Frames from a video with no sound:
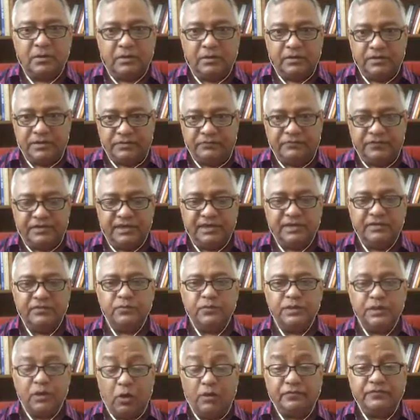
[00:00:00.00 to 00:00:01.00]

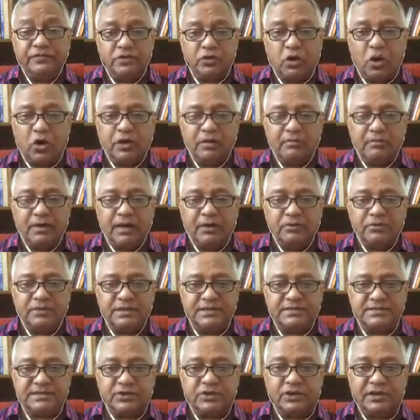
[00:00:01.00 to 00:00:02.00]
we often talk about
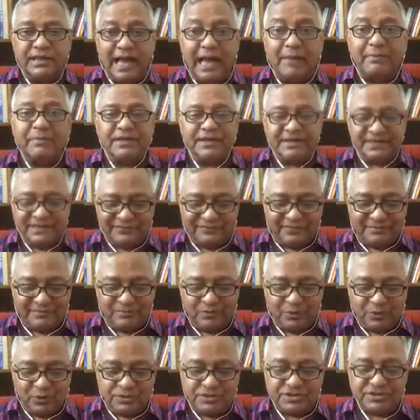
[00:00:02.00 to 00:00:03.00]
is a collaborative
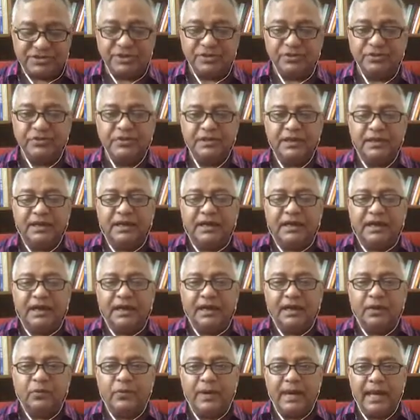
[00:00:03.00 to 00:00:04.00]
approach,
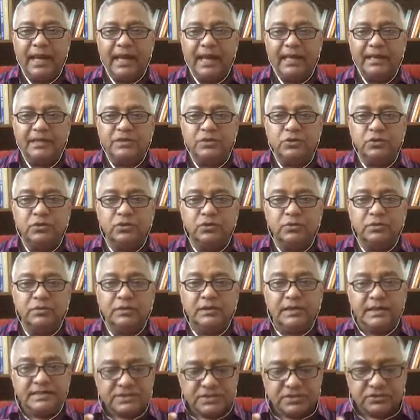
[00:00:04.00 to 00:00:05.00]
where you
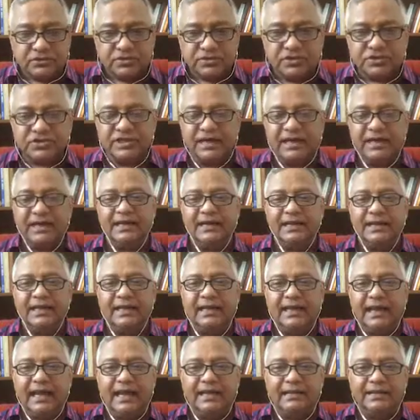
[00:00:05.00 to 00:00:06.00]
listen to the child
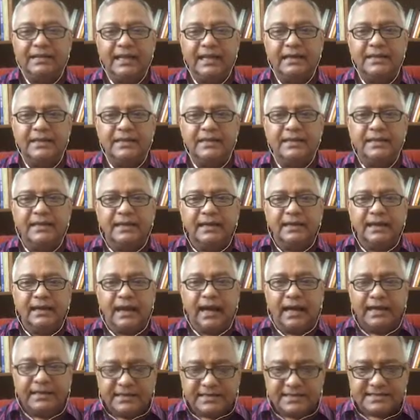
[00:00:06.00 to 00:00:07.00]
and then
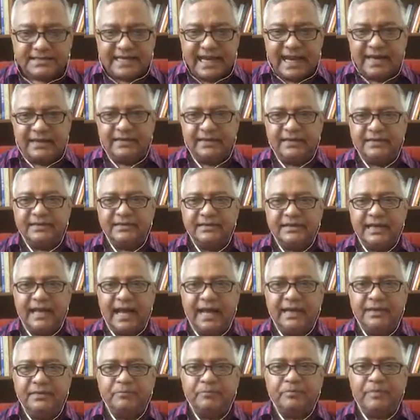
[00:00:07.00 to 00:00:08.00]
understand it
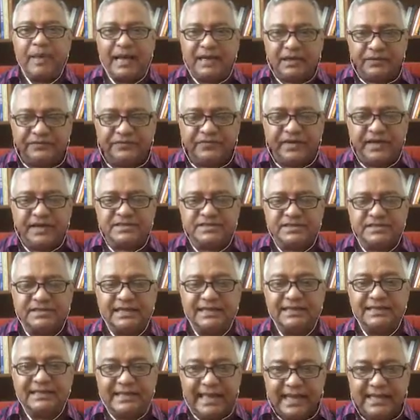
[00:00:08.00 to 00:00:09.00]
and paraphrase it
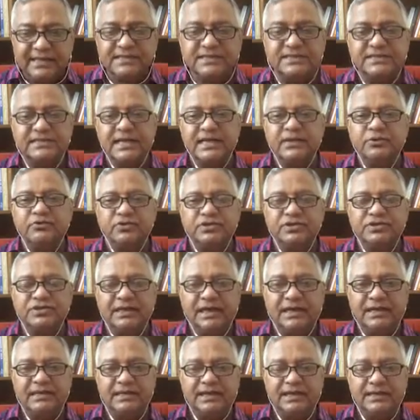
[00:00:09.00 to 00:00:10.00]
and then say to the
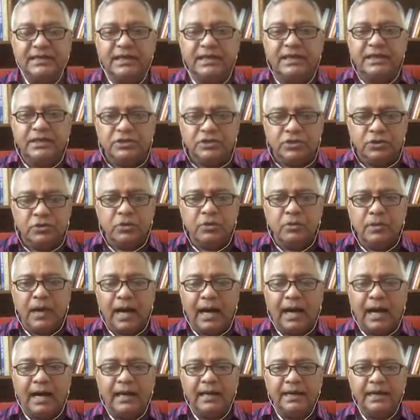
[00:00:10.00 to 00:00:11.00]
child that,
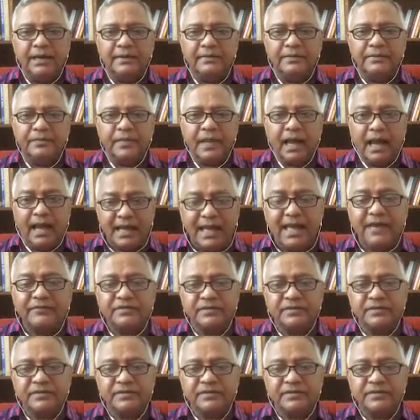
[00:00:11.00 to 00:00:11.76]
I have